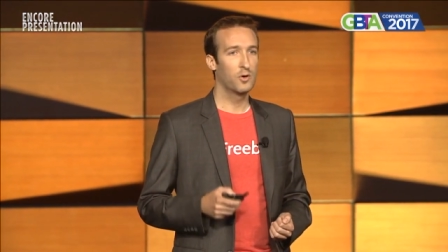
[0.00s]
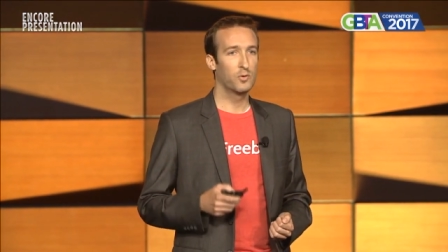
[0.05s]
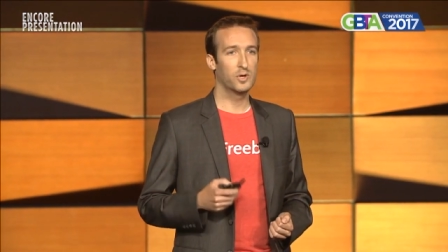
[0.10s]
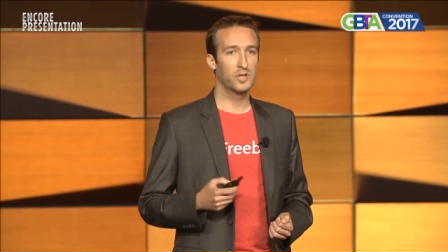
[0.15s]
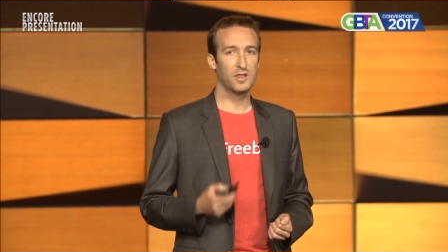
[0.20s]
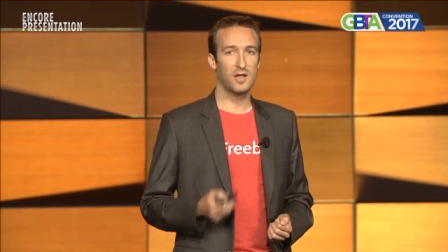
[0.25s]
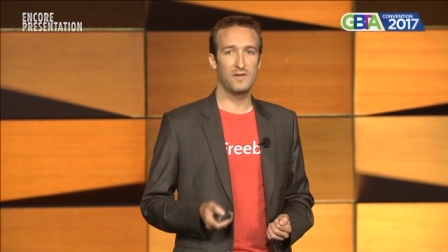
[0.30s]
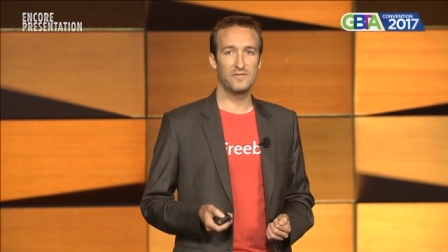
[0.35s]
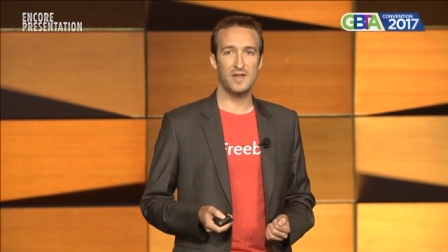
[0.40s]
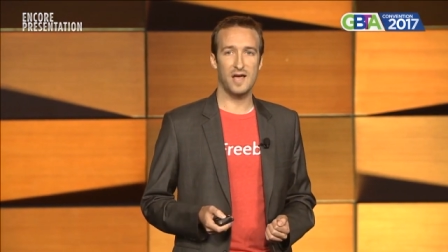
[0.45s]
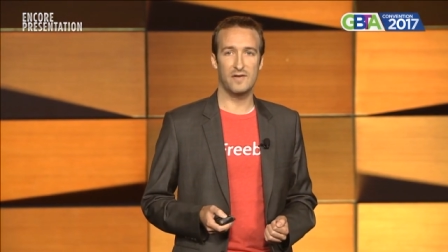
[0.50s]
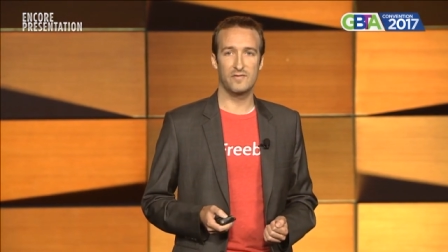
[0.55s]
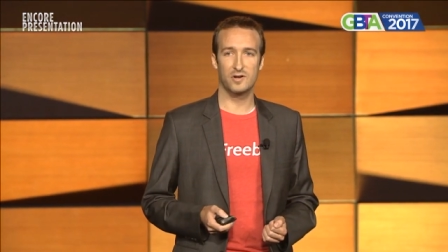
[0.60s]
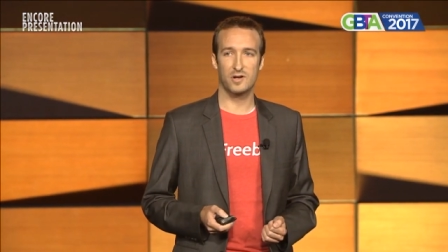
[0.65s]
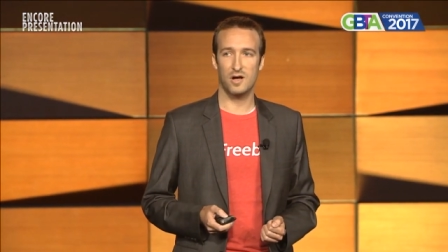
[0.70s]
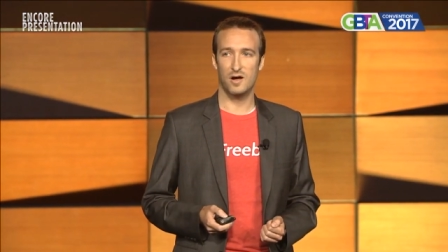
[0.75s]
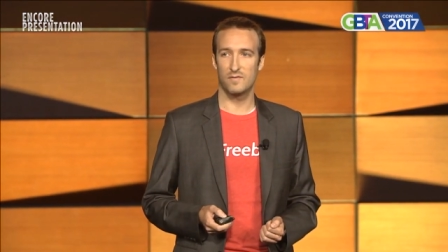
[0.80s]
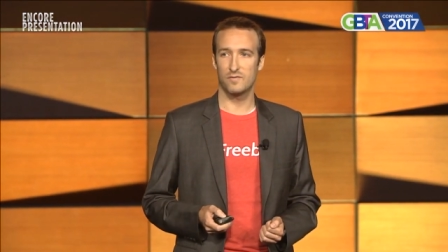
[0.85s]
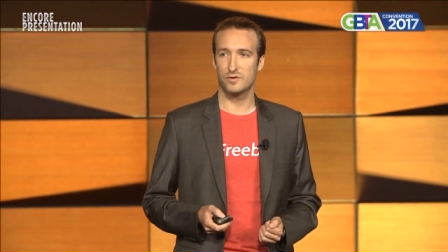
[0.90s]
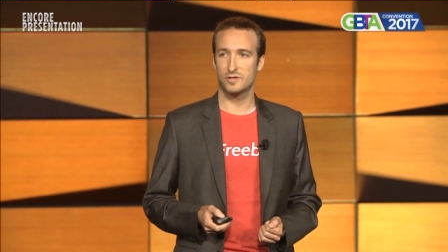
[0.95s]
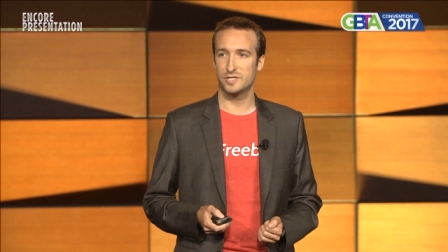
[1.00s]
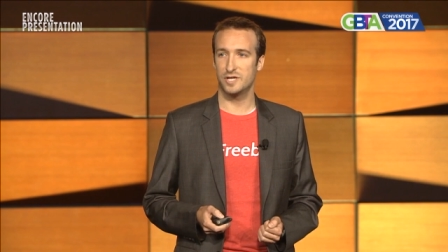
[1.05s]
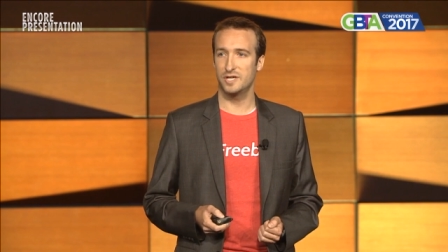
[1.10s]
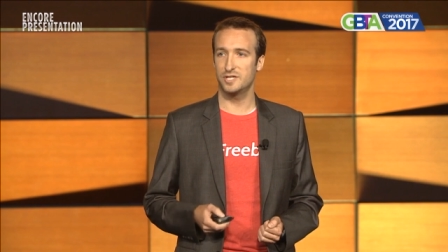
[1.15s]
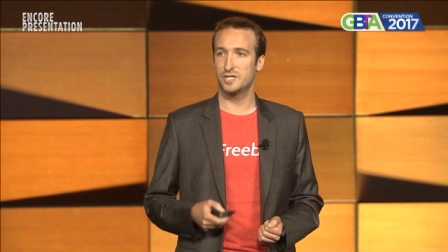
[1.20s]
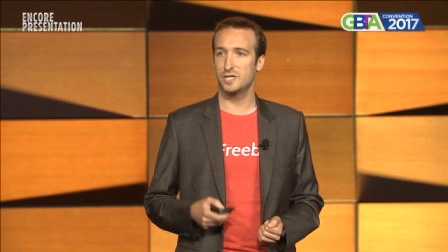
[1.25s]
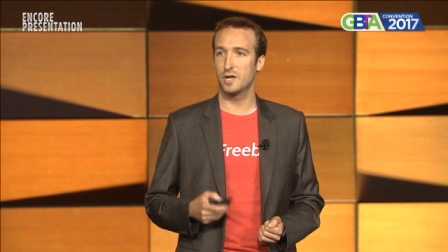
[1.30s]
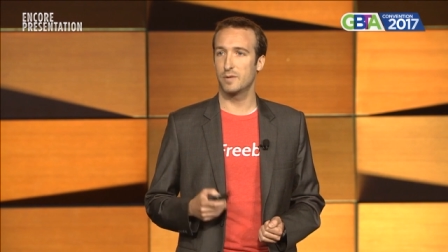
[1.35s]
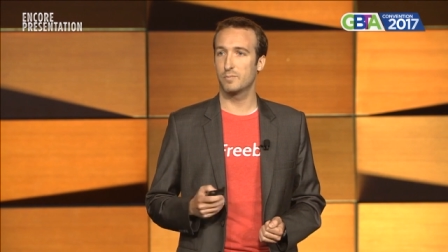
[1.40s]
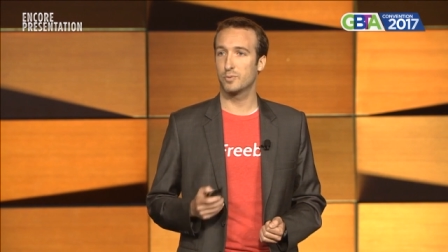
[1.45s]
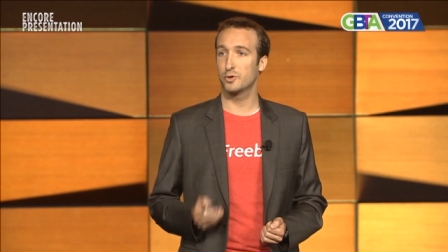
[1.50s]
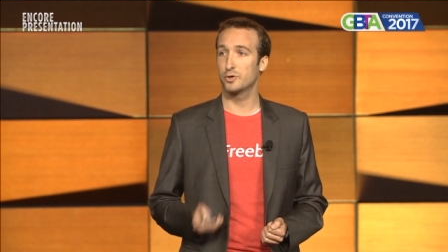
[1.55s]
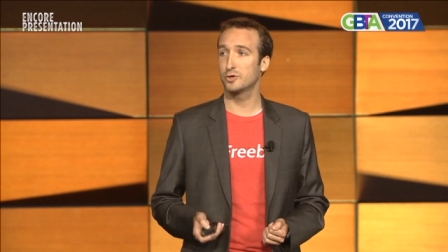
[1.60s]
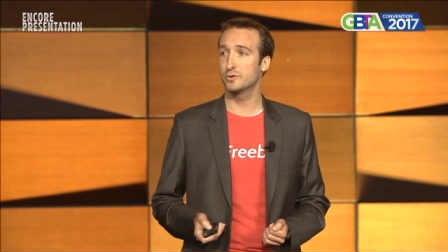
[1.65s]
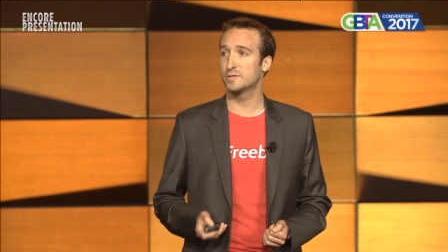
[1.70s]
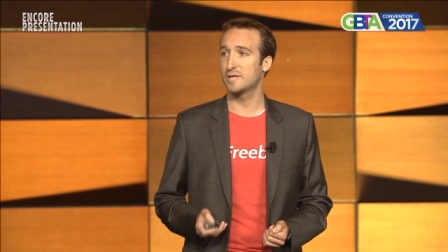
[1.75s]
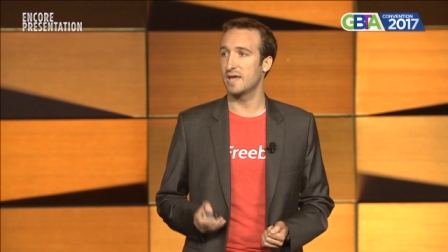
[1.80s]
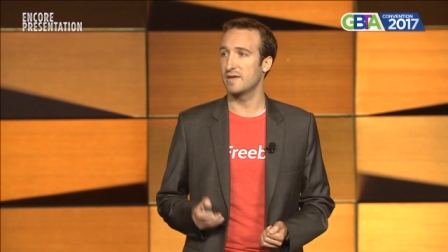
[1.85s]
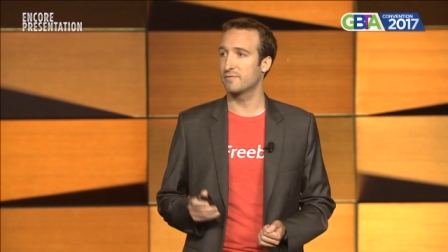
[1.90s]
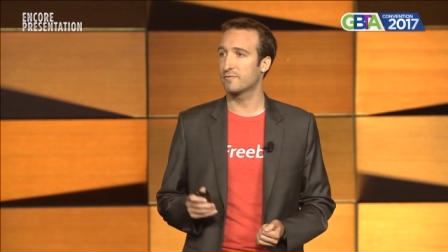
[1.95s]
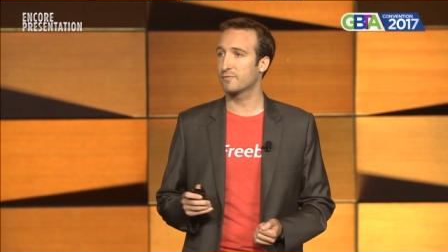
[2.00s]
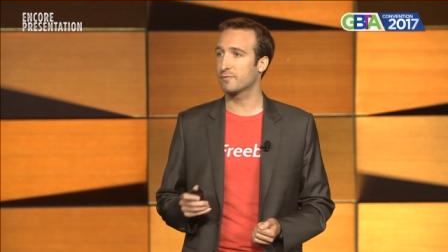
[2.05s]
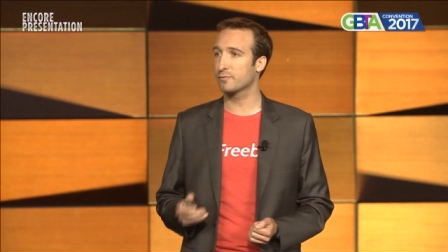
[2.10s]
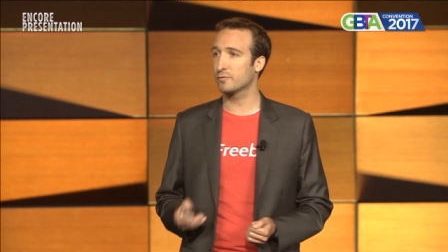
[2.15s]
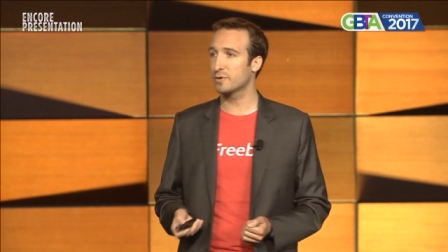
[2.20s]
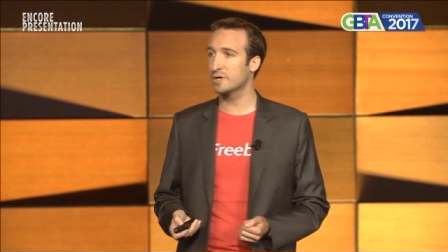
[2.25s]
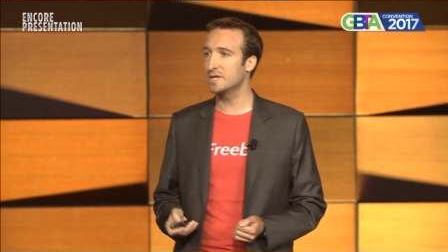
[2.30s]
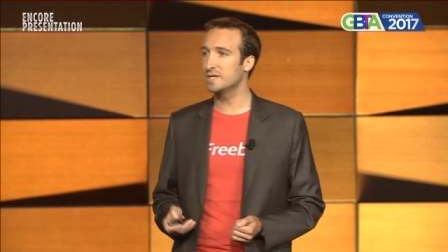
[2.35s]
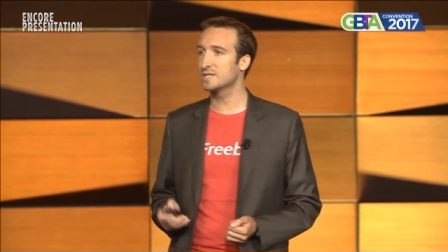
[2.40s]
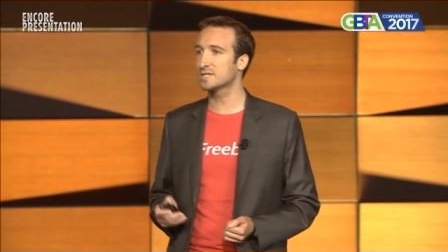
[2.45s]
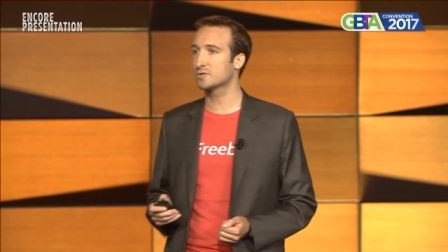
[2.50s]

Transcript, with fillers: We'd love to have a conversation and produce a free